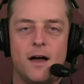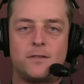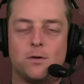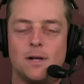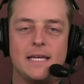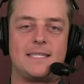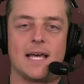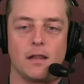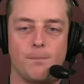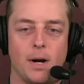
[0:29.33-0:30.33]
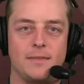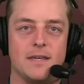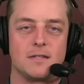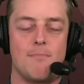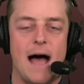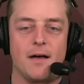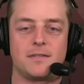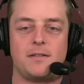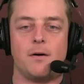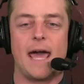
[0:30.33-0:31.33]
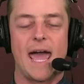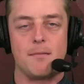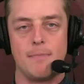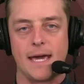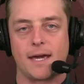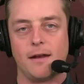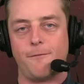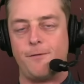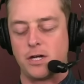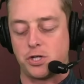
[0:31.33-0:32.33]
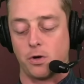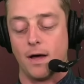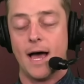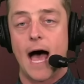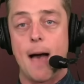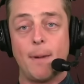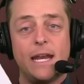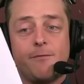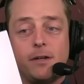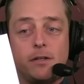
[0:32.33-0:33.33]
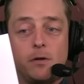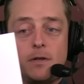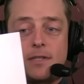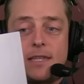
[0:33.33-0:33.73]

to really celebrate this milestone and make it official. I might even use